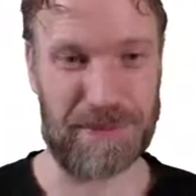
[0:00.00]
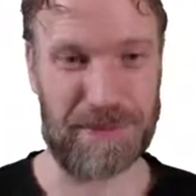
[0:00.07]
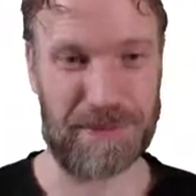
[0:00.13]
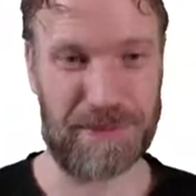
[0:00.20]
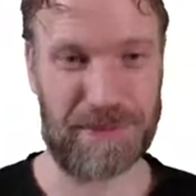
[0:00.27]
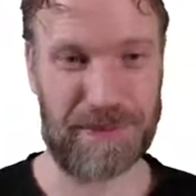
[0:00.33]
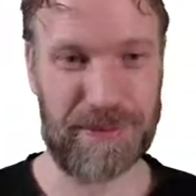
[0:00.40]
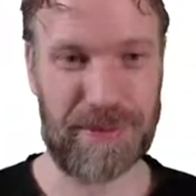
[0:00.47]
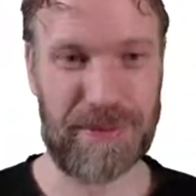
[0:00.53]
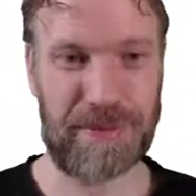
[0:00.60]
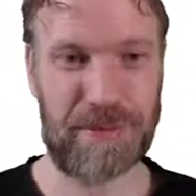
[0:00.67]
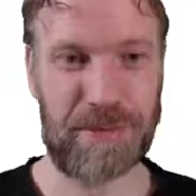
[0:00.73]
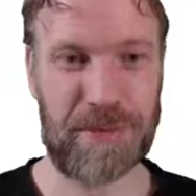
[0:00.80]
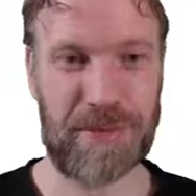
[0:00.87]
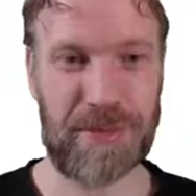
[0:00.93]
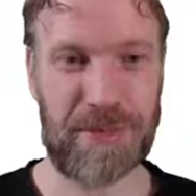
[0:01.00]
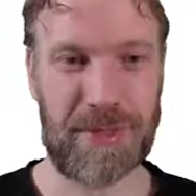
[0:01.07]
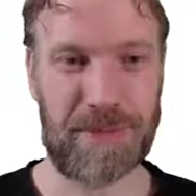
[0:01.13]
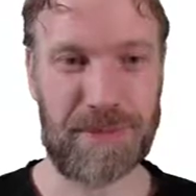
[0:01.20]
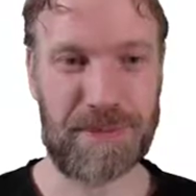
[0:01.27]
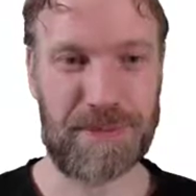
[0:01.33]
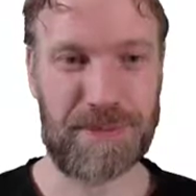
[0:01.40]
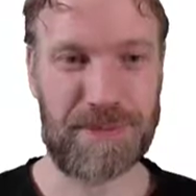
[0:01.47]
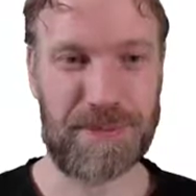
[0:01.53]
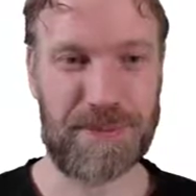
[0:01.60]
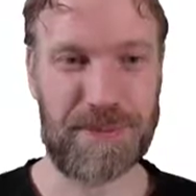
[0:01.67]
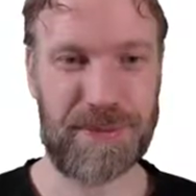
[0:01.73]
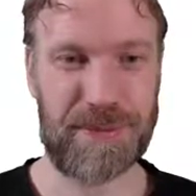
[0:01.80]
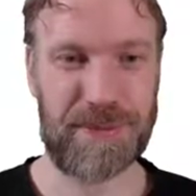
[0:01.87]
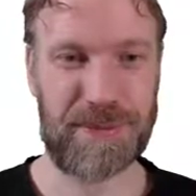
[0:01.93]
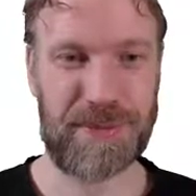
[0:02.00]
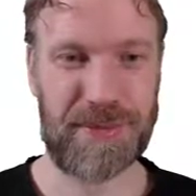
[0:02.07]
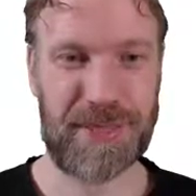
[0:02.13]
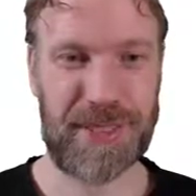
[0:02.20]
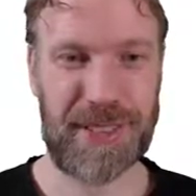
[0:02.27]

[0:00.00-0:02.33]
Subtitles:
(no one is talking)